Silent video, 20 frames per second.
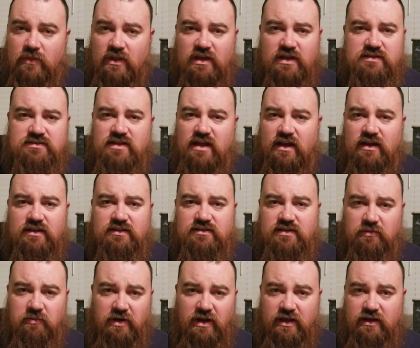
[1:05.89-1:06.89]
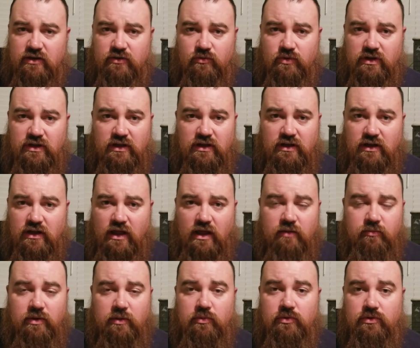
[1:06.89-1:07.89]
It's not an intimidating read. A lot
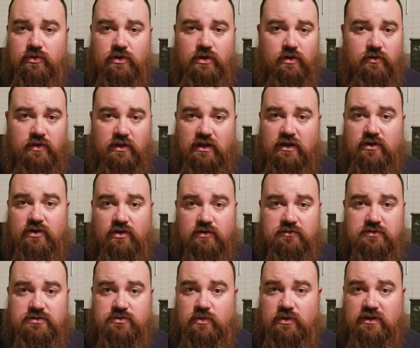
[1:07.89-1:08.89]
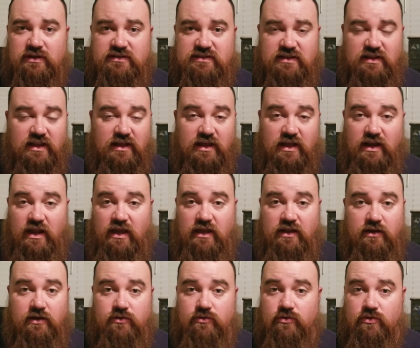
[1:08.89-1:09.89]
of people, you know, they get nervous when they see like an
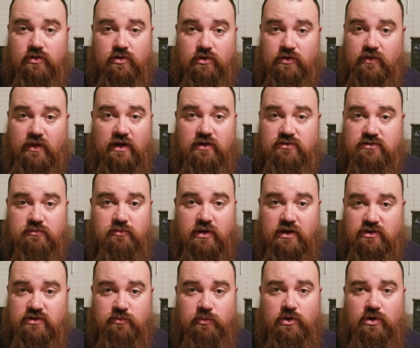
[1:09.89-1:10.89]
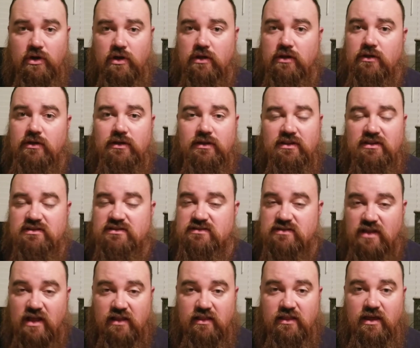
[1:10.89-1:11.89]
800 or 1,000 page book. This is
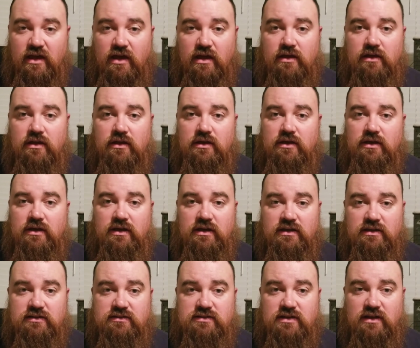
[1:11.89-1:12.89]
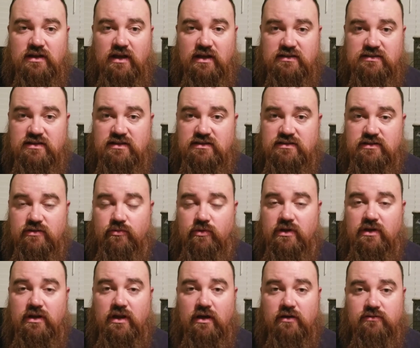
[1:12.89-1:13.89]
not that. It's a nice, easy
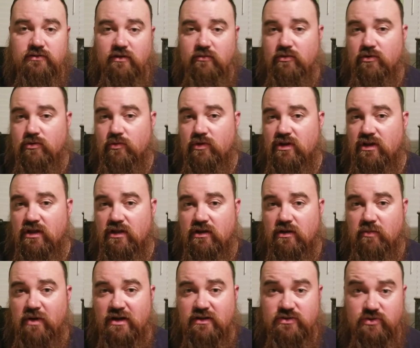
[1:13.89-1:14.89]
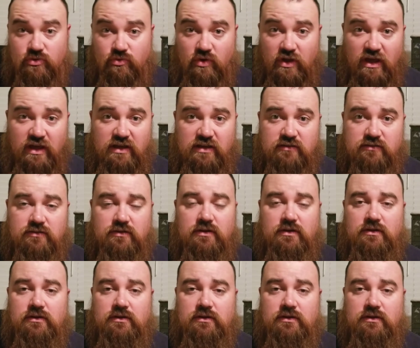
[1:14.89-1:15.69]
read. I was able to read it in about two days.